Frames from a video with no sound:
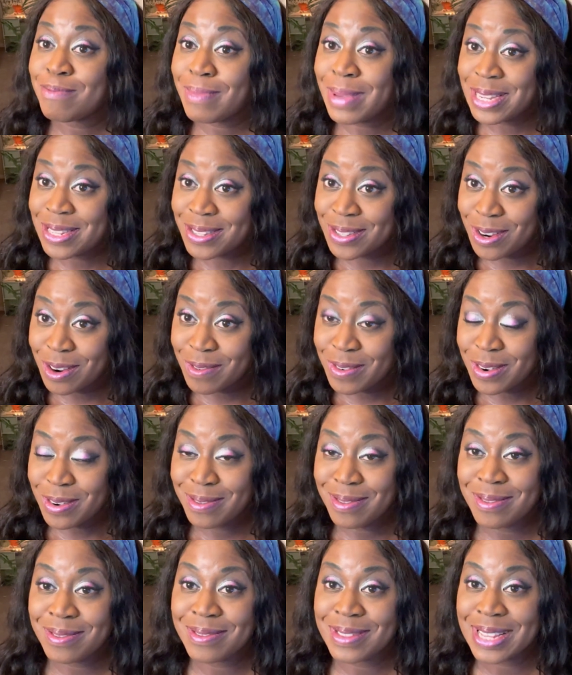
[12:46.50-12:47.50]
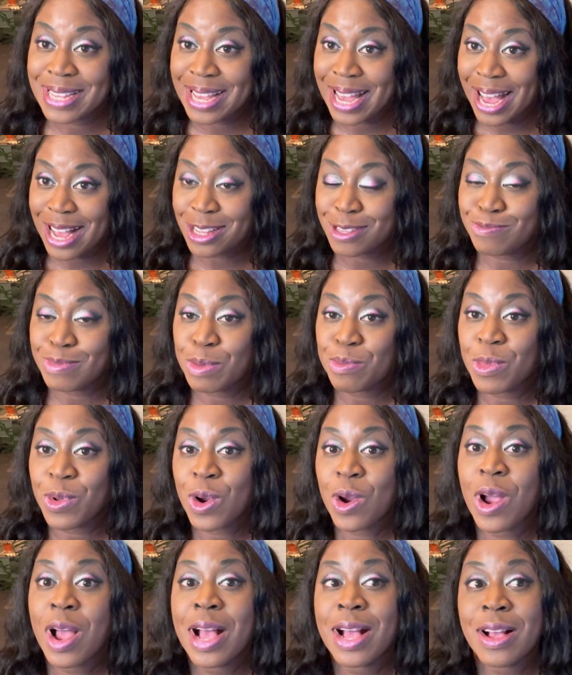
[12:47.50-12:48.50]
My server, cast
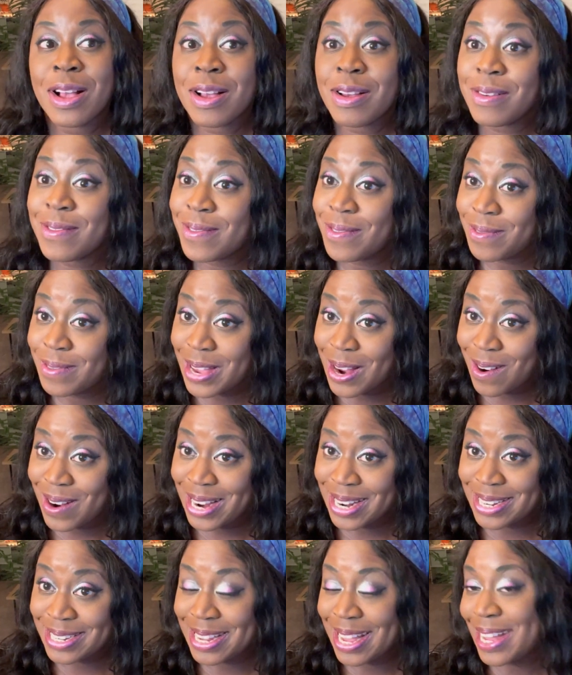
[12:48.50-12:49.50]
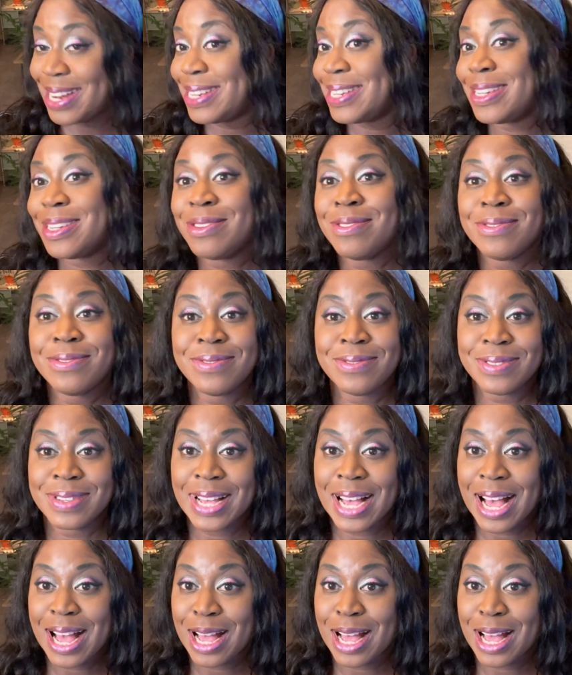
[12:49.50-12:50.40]
member, very attentive.